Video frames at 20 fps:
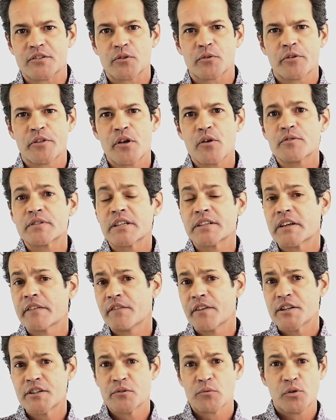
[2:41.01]
or those
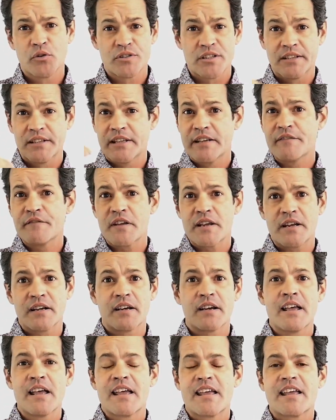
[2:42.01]
individuals
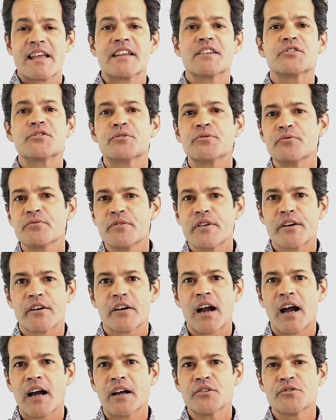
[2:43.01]
living into their
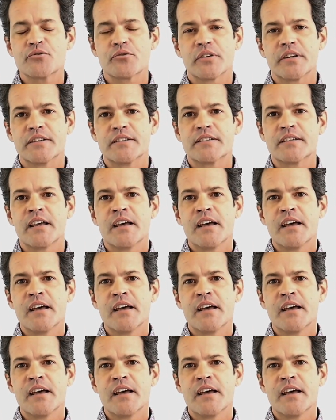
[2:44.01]
hundreds,